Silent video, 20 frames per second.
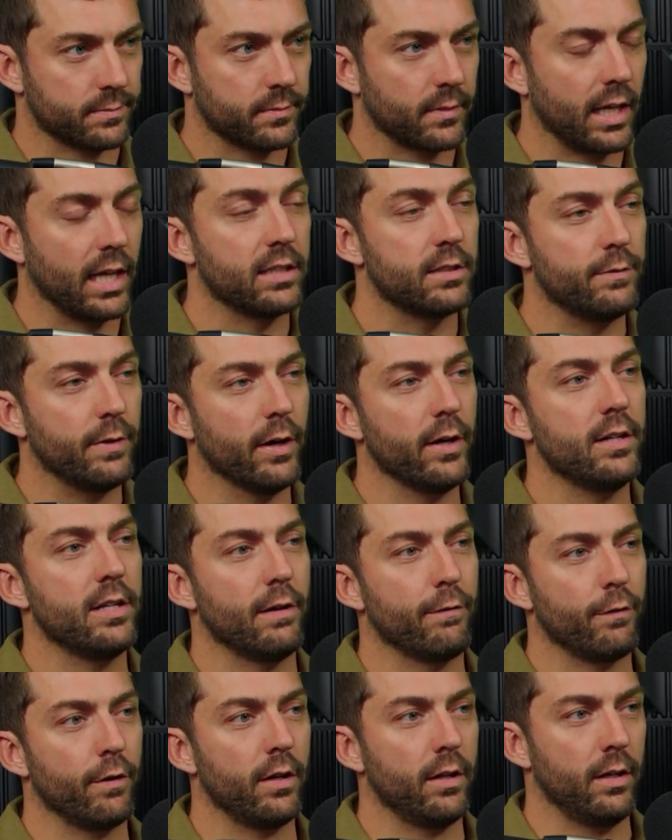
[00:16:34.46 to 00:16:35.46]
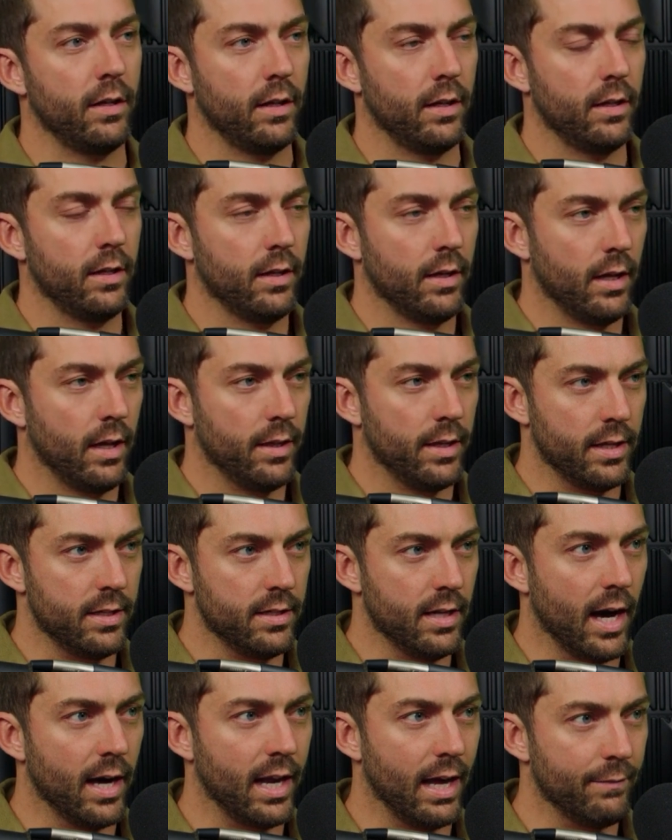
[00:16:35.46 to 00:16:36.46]
it's very different than
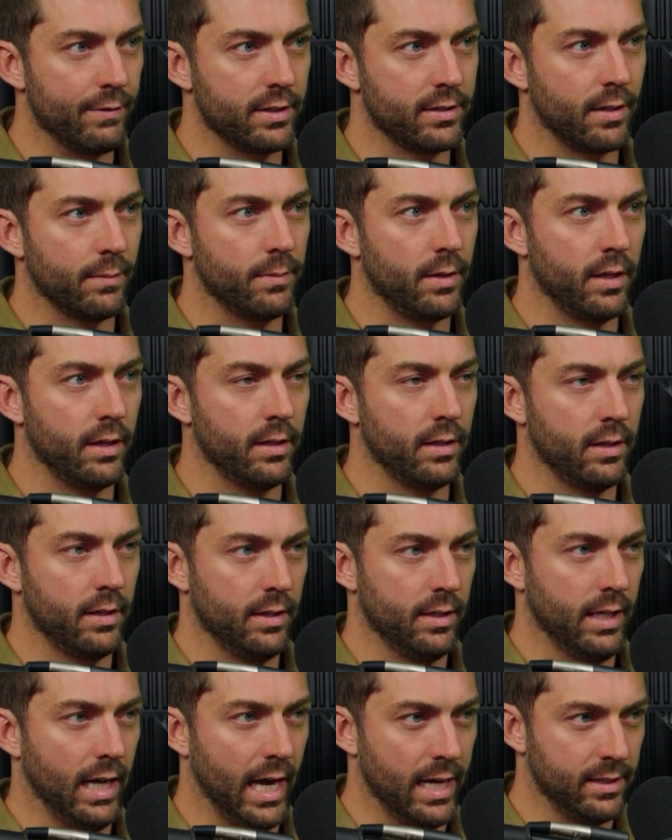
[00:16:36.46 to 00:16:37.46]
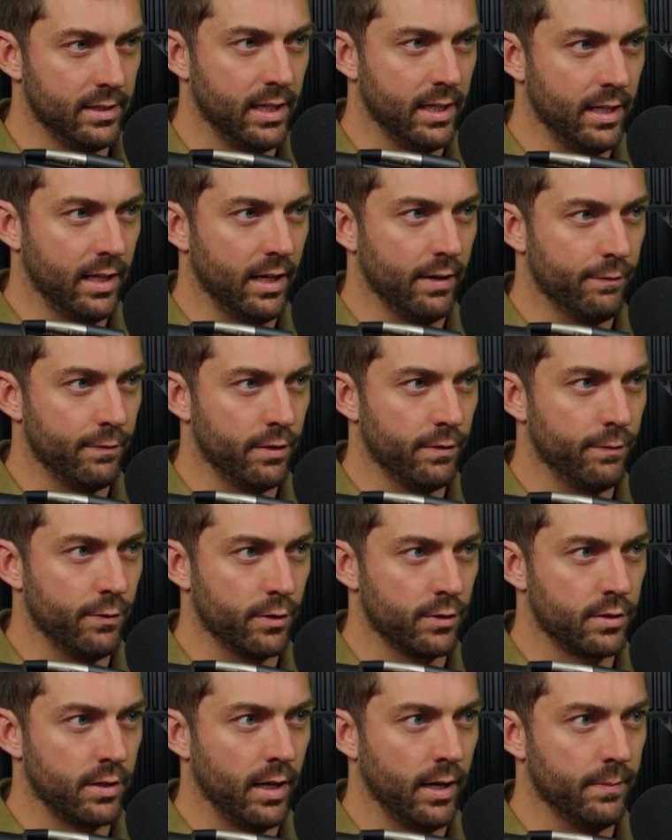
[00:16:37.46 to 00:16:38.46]
not having something and getting it for the
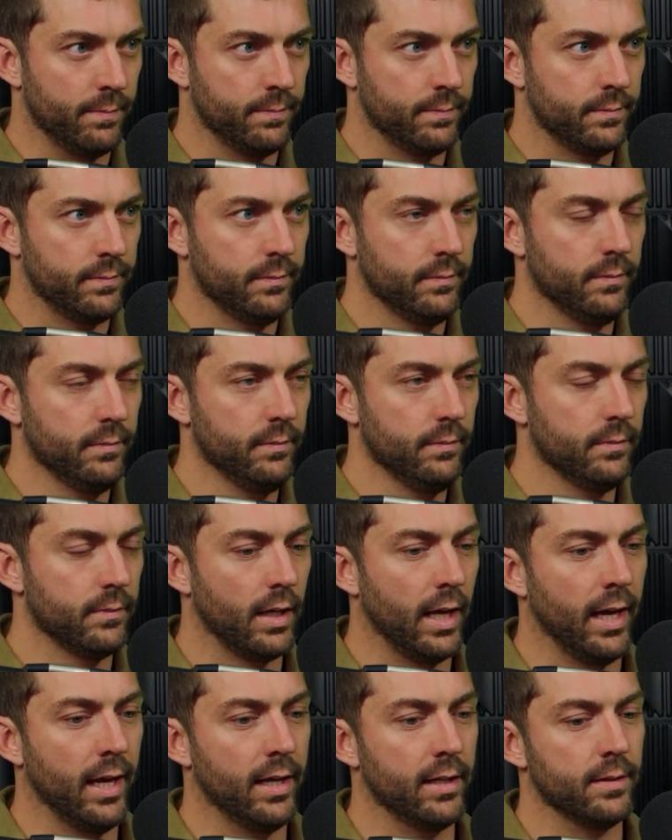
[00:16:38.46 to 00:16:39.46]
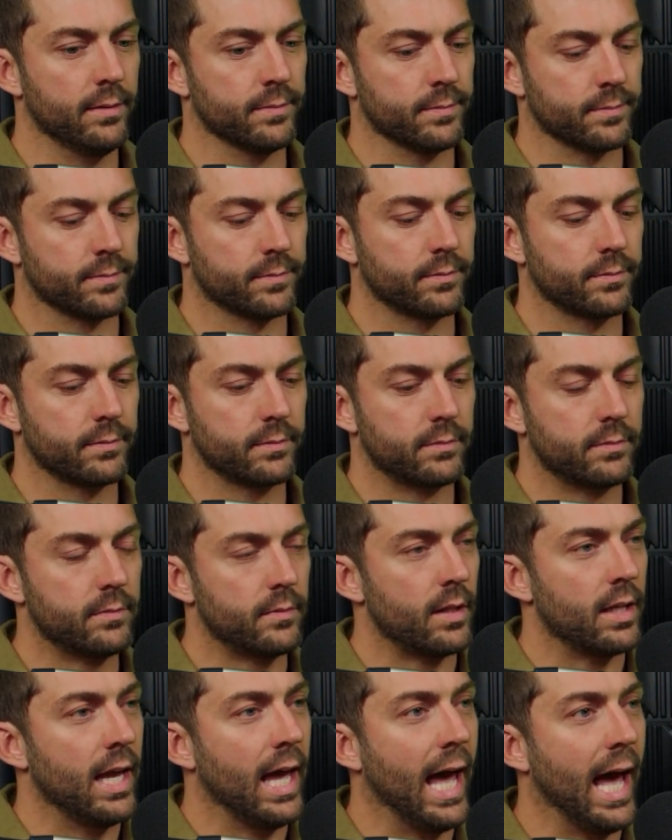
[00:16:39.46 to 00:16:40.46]
first time. And
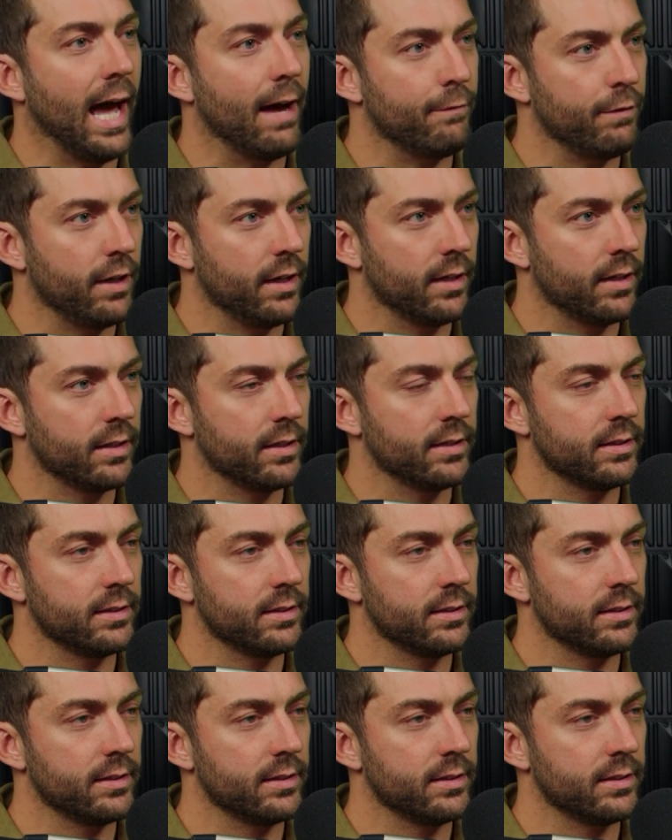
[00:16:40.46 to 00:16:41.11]
having,